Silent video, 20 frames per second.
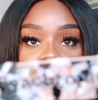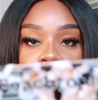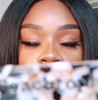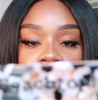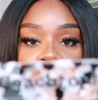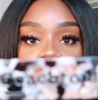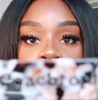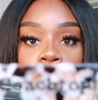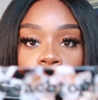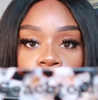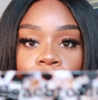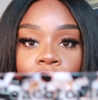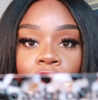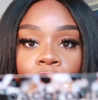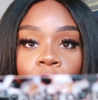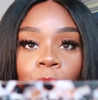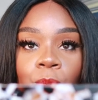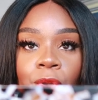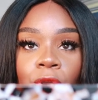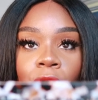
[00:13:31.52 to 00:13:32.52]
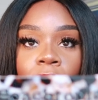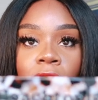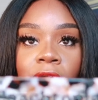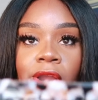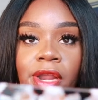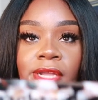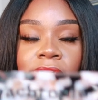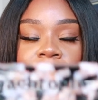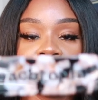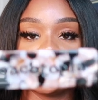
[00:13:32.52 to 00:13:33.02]
with Coach on
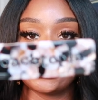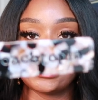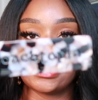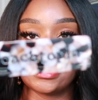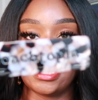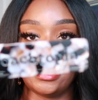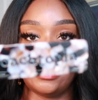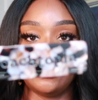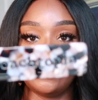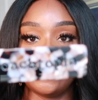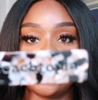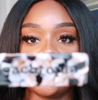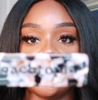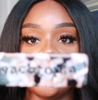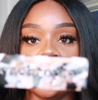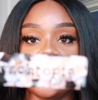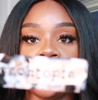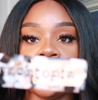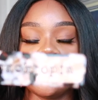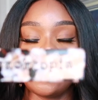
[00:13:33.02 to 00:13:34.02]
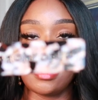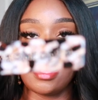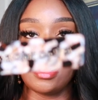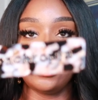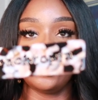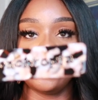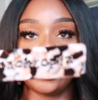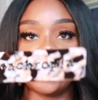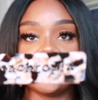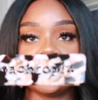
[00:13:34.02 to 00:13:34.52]
it. It's the same
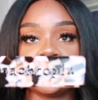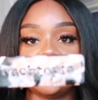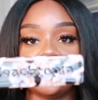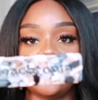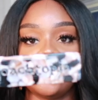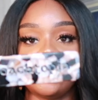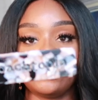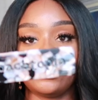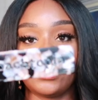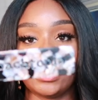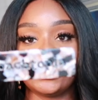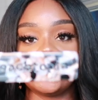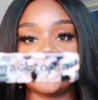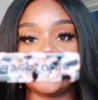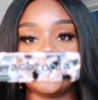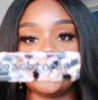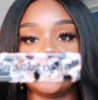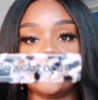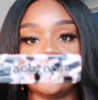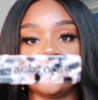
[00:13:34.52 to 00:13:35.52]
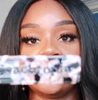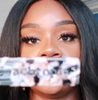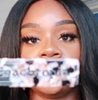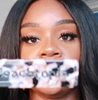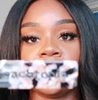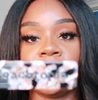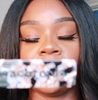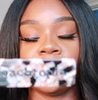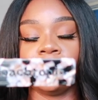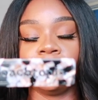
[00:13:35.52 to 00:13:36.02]
color as your resin,
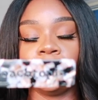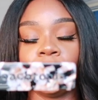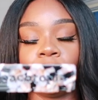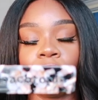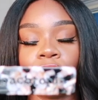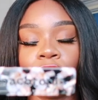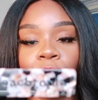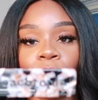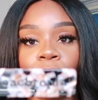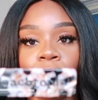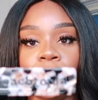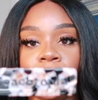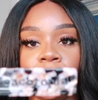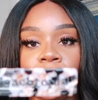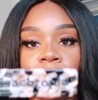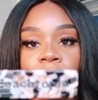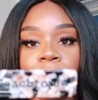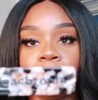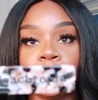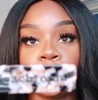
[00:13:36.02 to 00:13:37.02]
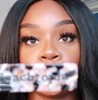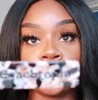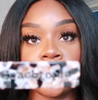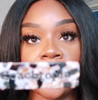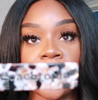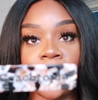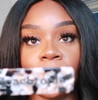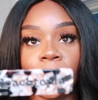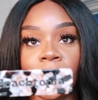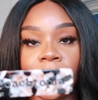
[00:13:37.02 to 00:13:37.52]
um, your shorter
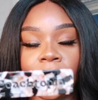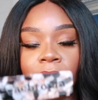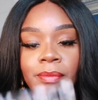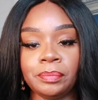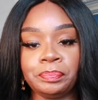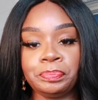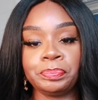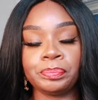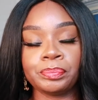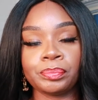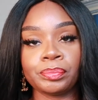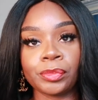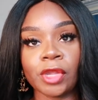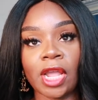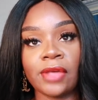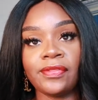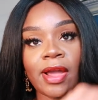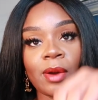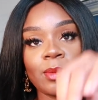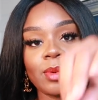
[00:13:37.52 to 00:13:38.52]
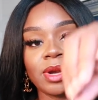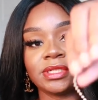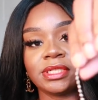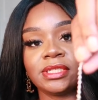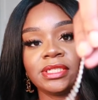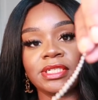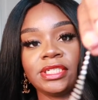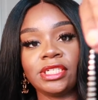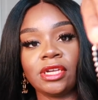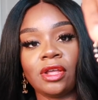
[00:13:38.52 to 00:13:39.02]
strap and that resin
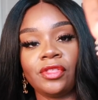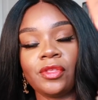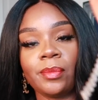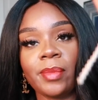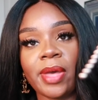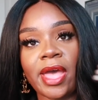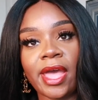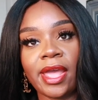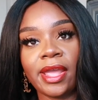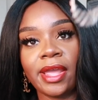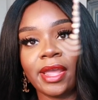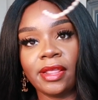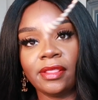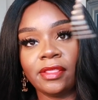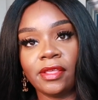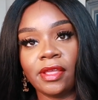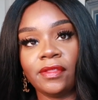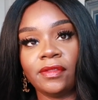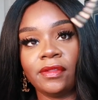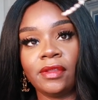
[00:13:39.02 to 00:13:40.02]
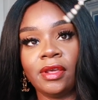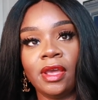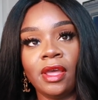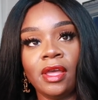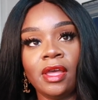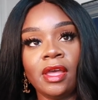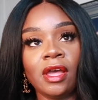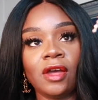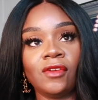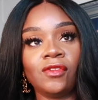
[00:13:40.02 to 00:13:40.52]
detail in the bag. And then
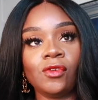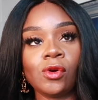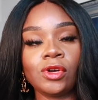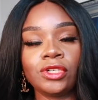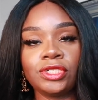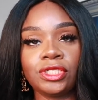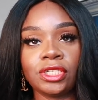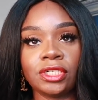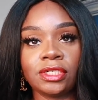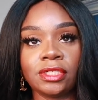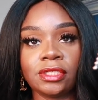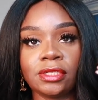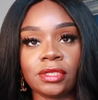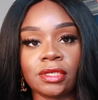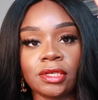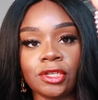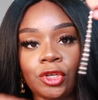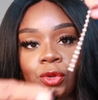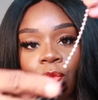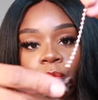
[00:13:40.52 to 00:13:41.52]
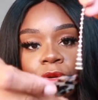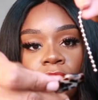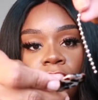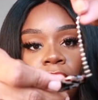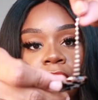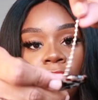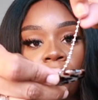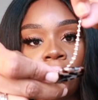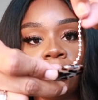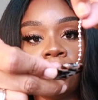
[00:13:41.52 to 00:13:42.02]
of course just you would,